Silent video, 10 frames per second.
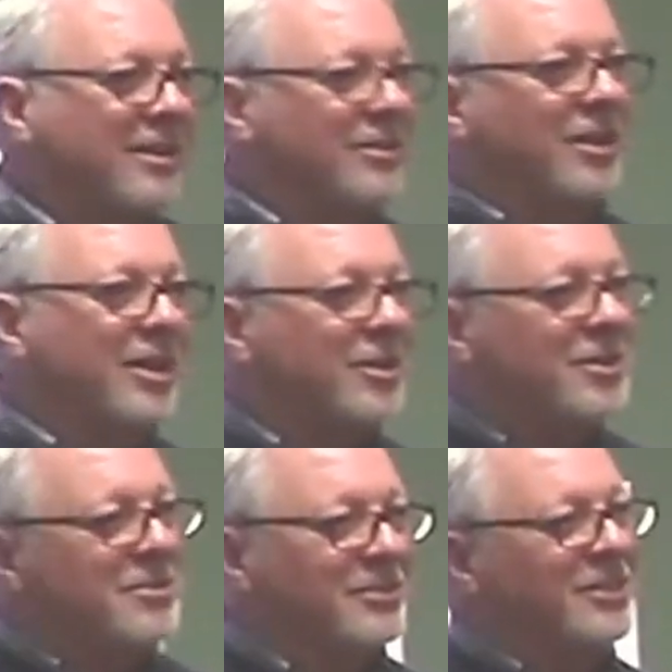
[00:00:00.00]
I don't
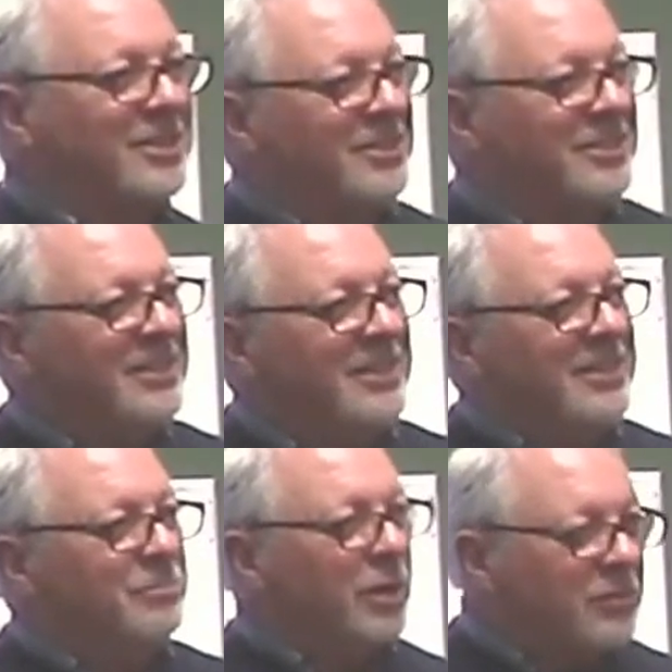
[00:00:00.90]
know, you know.
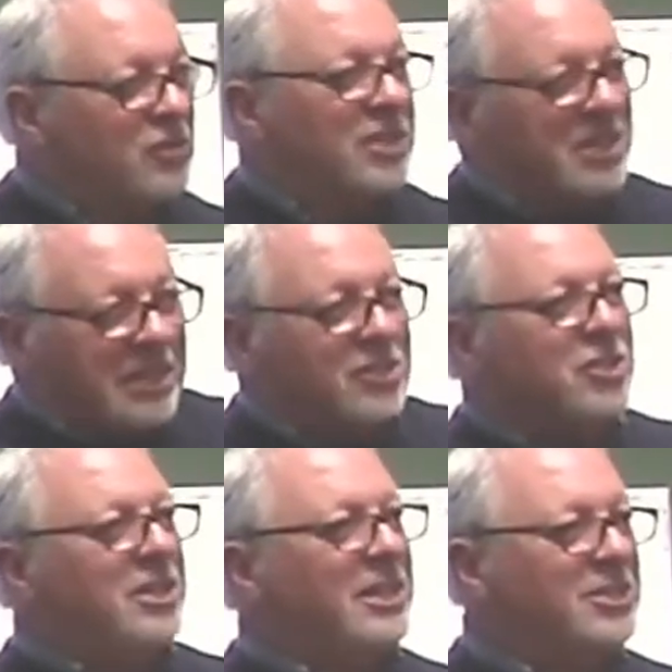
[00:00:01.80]
But if she
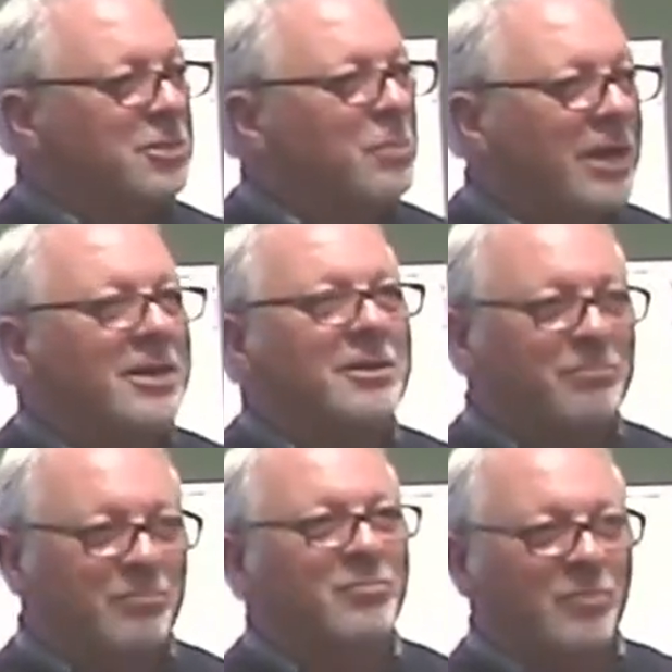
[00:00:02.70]
thinks she needs some
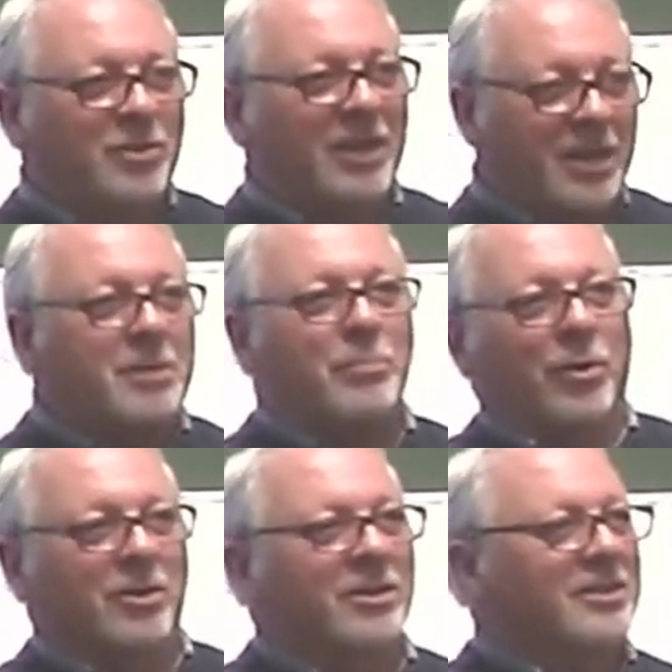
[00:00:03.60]
help,
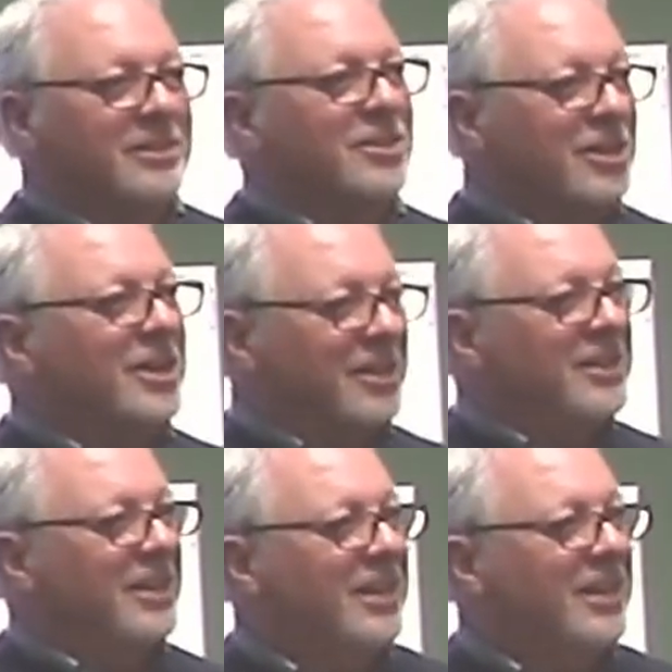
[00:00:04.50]
help her, you know.